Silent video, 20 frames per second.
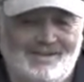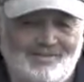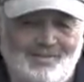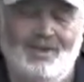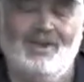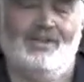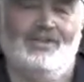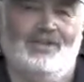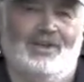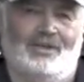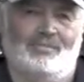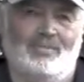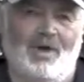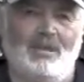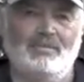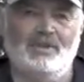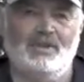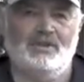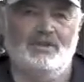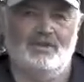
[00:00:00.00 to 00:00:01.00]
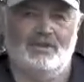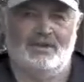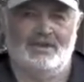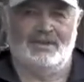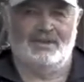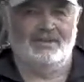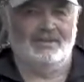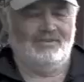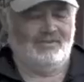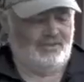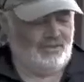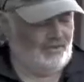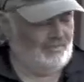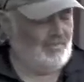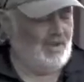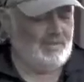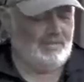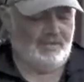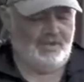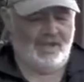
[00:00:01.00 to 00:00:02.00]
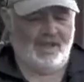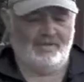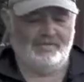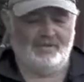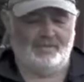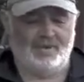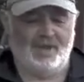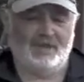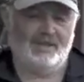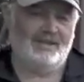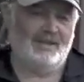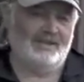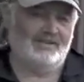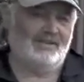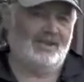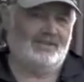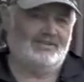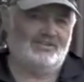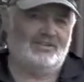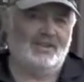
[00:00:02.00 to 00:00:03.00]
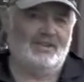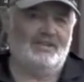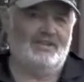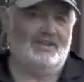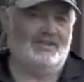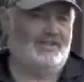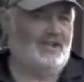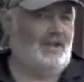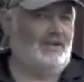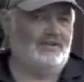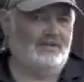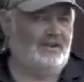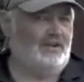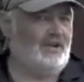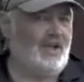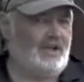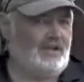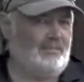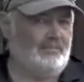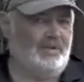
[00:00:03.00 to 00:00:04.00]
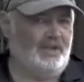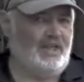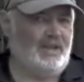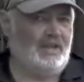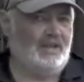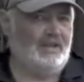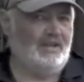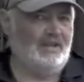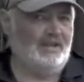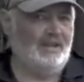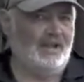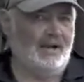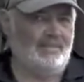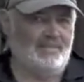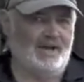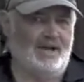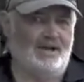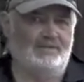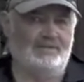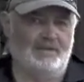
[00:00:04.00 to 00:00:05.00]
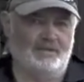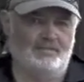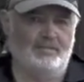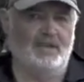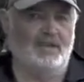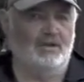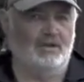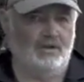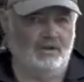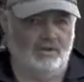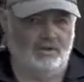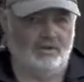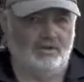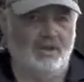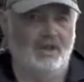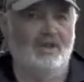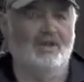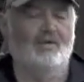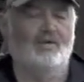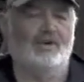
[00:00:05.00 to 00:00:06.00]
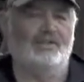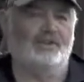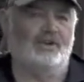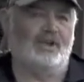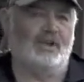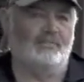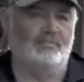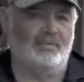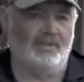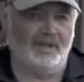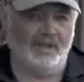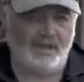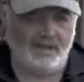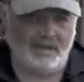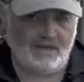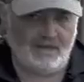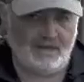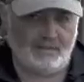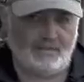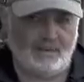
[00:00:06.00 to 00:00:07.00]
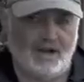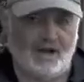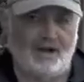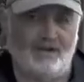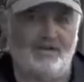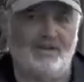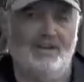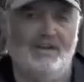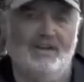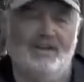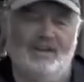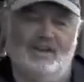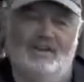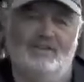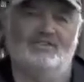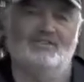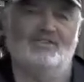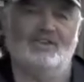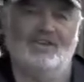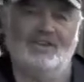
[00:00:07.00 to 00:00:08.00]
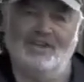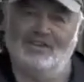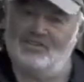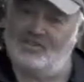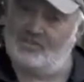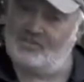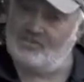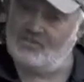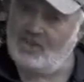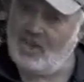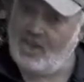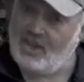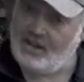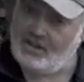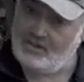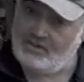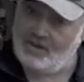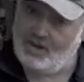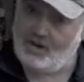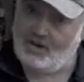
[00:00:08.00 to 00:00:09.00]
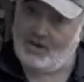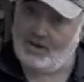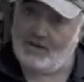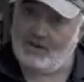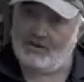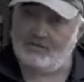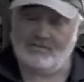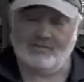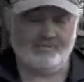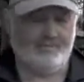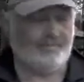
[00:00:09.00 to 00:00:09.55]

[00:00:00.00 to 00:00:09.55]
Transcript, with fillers: What do you think? Public nudity, should people have the right? And, and see, they're, they're not complaining about them being nude. What they're complaining about is, is it sanitary?